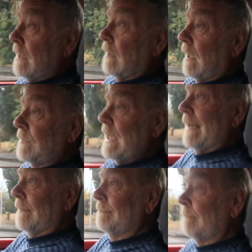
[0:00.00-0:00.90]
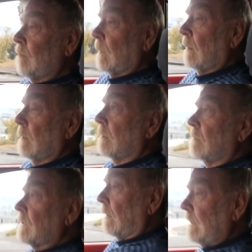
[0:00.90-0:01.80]
it low down.
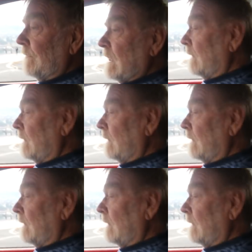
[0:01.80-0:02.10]
So even